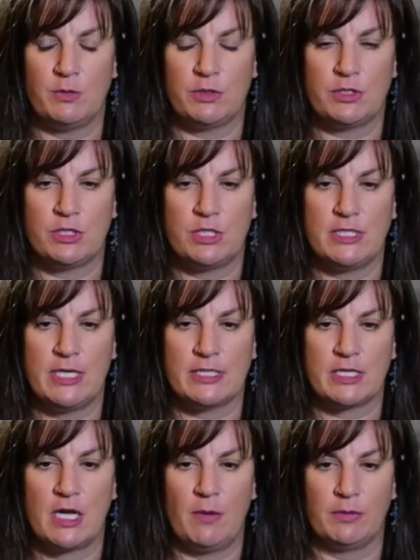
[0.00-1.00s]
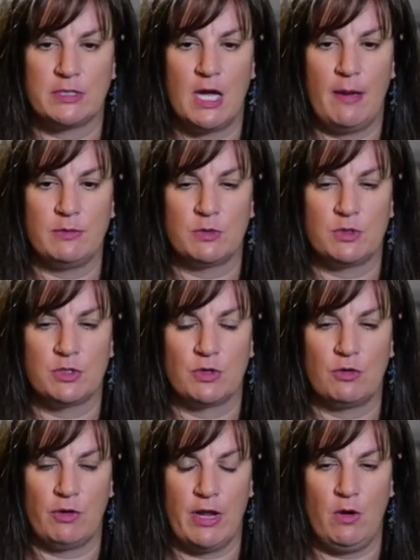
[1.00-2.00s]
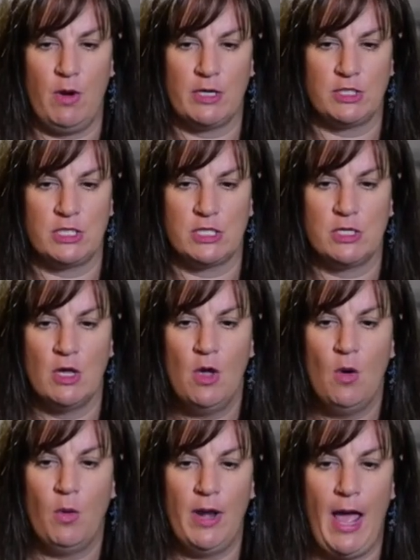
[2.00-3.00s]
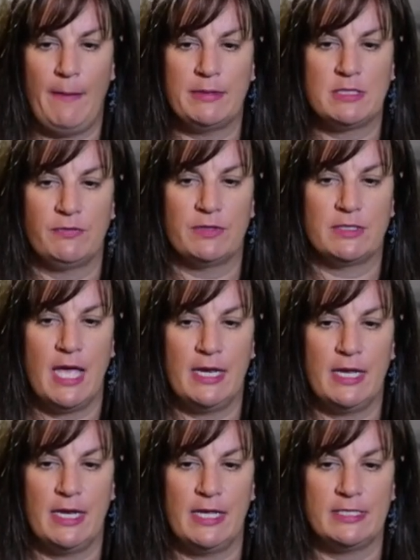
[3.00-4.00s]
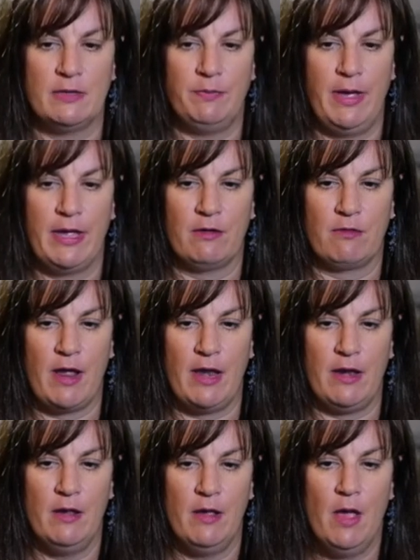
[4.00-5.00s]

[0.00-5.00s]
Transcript: she's asked a couple times, which is a great question, is what happens if a tenant isn't paying rent,